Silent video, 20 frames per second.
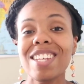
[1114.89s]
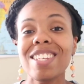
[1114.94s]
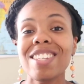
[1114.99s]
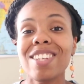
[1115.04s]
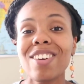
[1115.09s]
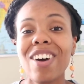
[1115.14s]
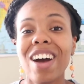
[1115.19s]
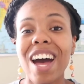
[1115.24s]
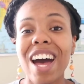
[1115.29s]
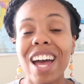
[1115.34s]

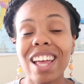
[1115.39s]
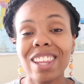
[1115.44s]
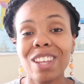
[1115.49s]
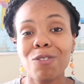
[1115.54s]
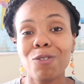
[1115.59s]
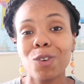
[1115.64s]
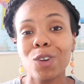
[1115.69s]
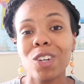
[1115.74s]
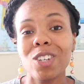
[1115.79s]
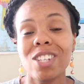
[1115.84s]
So I
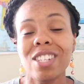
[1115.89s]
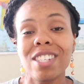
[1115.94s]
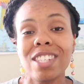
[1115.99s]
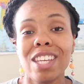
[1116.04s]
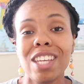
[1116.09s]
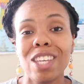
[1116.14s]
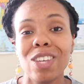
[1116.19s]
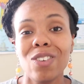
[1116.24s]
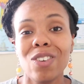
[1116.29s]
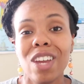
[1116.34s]
look forward to
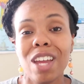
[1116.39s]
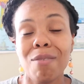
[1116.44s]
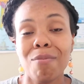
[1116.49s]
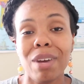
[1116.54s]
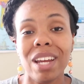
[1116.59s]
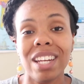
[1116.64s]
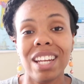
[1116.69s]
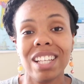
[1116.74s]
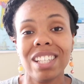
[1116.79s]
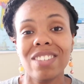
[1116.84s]
seeing you in
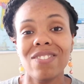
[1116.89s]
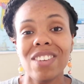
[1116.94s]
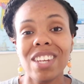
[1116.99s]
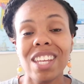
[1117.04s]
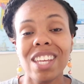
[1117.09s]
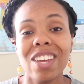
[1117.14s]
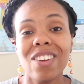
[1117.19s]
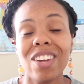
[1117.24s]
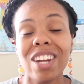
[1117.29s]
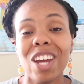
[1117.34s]
my next
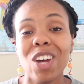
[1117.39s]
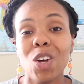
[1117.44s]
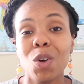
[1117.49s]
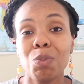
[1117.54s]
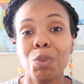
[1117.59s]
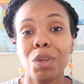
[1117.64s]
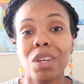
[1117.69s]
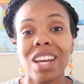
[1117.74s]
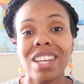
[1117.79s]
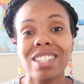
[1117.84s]
video, and I
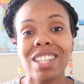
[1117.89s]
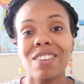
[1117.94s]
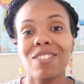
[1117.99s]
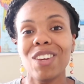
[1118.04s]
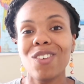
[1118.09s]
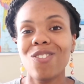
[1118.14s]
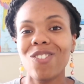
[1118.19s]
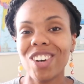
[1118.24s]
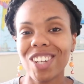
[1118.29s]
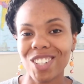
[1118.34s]
hope you guys have
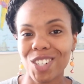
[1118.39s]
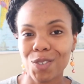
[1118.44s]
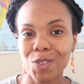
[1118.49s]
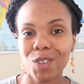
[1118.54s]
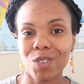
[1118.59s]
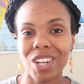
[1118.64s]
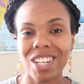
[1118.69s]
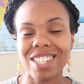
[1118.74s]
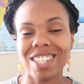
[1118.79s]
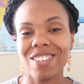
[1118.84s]
a
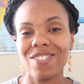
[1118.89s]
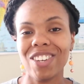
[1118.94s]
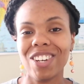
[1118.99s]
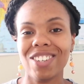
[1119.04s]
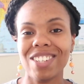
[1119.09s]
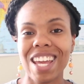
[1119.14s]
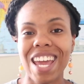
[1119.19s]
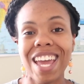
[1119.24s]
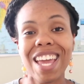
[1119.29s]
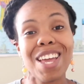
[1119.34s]
wonderful rest of your
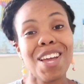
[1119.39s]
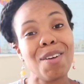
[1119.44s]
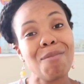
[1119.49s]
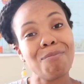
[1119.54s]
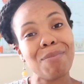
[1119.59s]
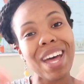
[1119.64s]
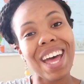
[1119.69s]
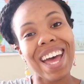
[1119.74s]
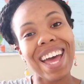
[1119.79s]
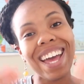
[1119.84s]
day.
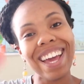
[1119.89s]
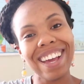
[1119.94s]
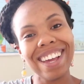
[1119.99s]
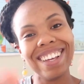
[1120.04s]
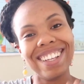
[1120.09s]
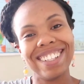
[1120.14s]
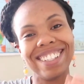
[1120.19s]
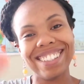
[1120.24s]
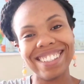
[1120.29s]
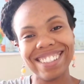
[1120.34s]
Bye!